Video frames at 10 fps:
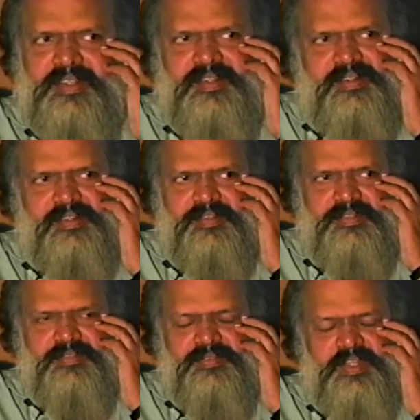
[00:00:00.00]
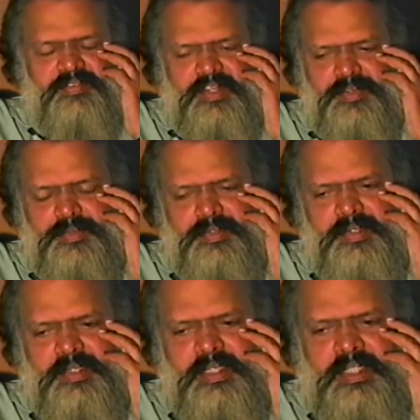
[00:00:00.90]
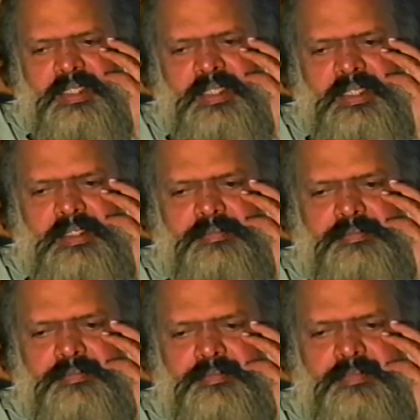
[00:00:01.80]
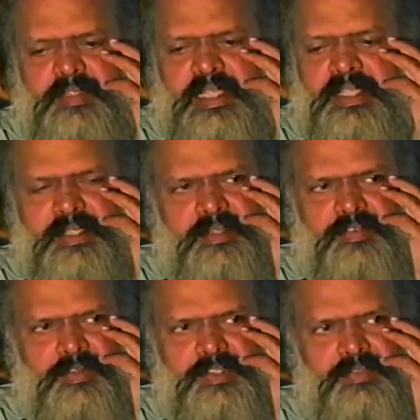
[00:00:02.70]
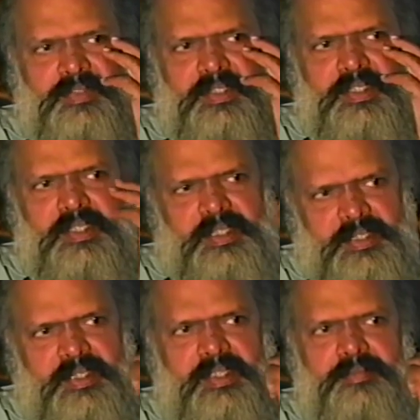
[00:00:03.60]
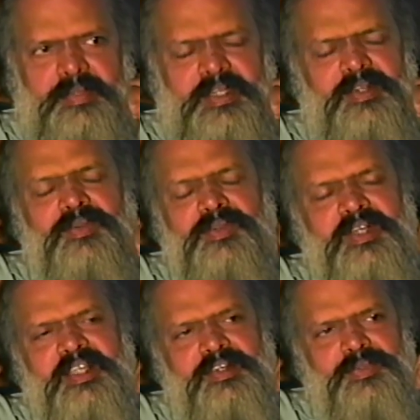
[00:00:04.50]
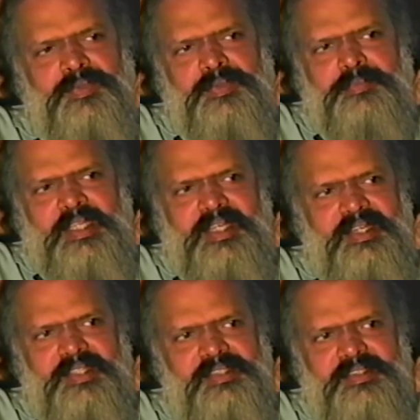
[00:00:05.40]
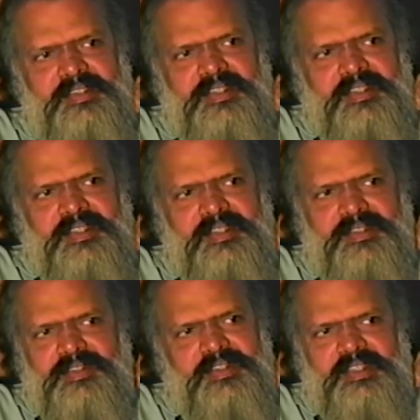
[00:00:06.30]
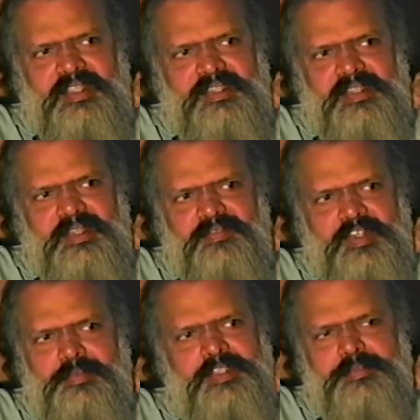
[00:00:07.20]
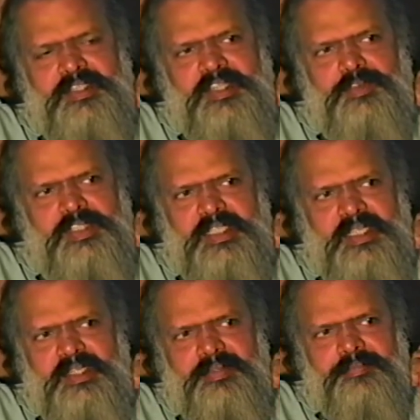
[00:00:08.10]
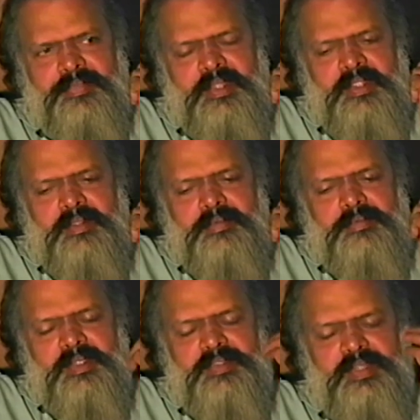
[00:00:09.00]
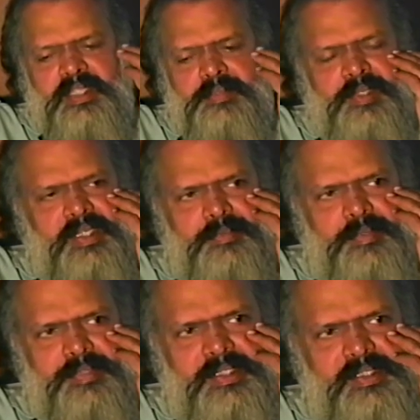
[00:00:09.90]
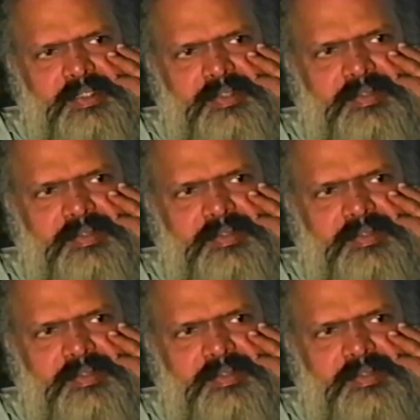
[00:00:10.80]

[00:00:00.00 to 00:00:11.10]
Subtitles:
Yeah, of a very well-known writer, philosopher, but known only to Malayalis. You know, that famous person outside. But was a very remarkable person.